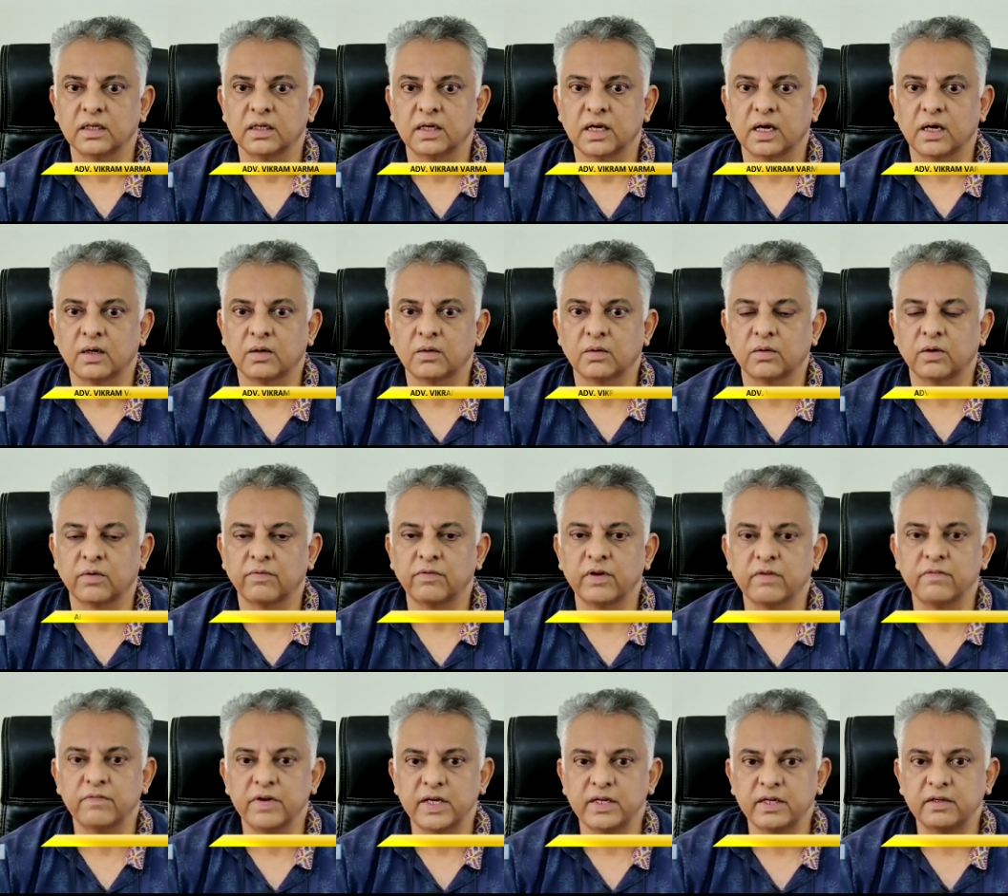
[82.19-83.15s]
Now, we
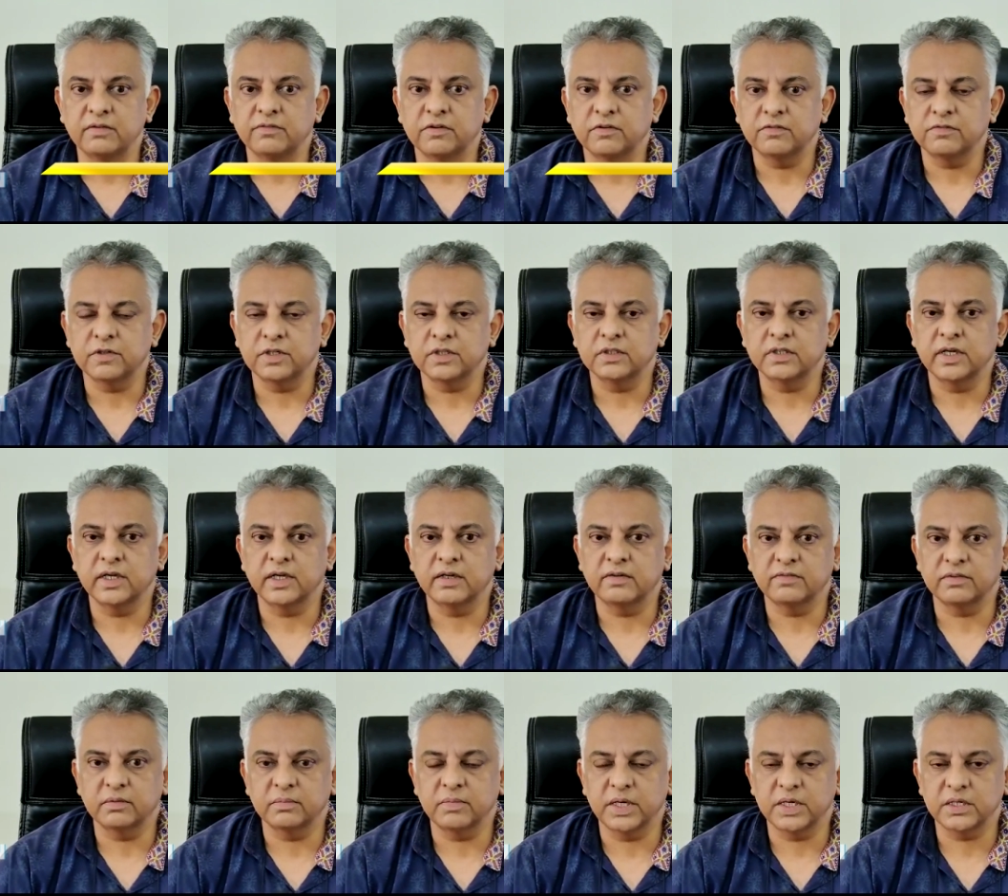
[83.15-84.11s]
are waiting for further
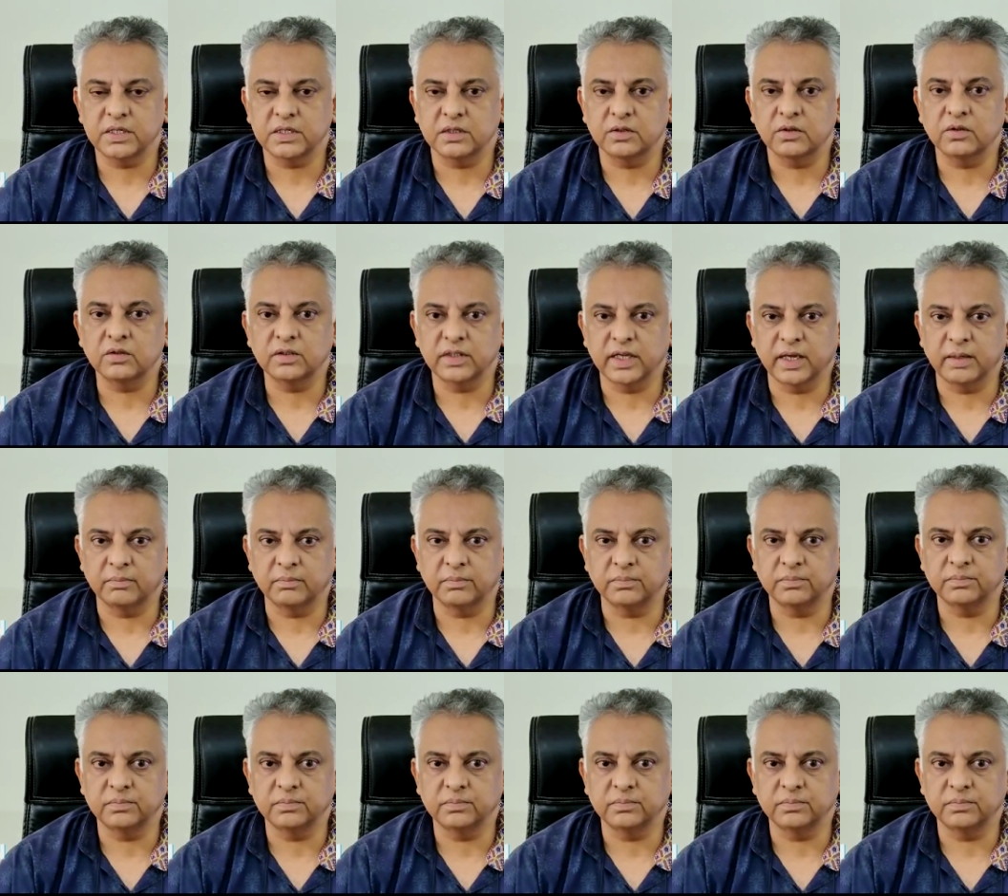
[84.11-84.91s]
information on them.